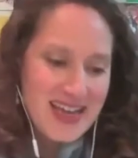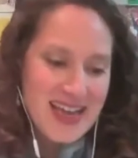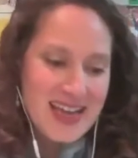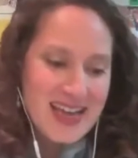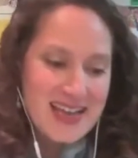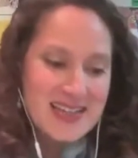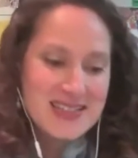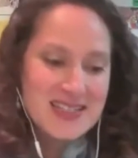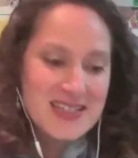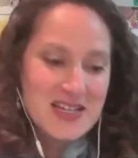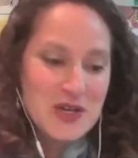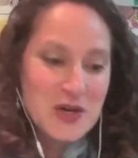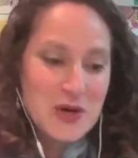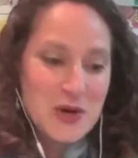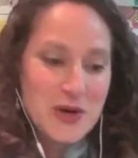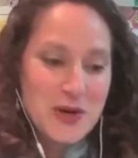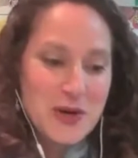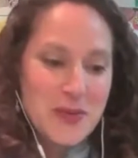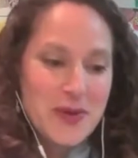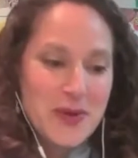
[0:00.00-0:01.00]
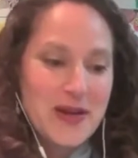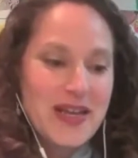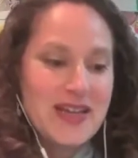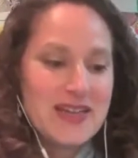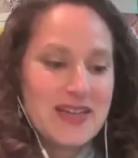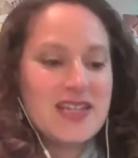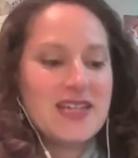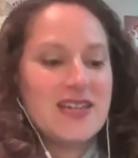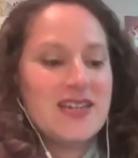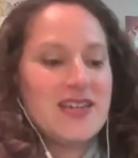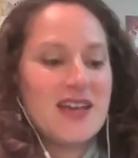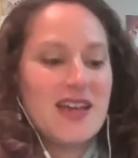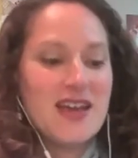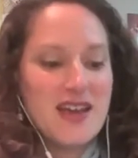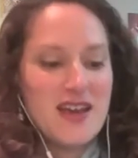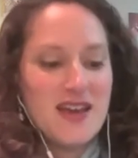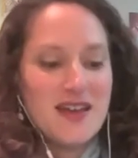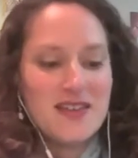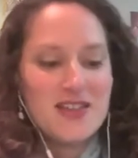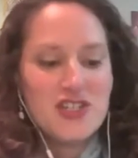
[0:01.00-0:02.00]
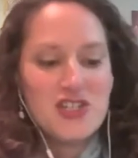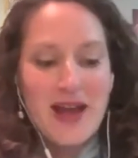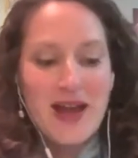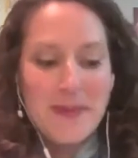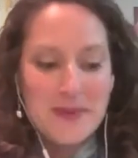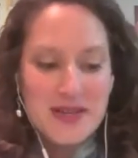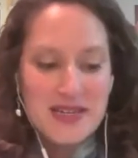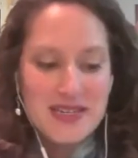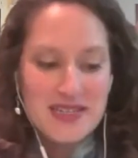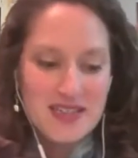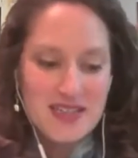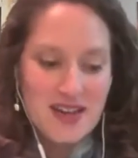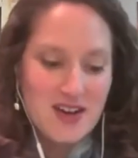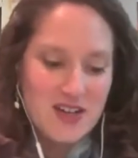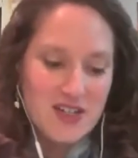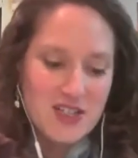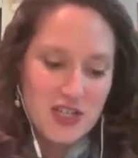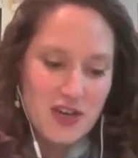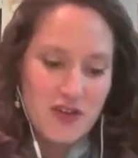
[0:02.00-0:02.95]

is incorporate the Japanese art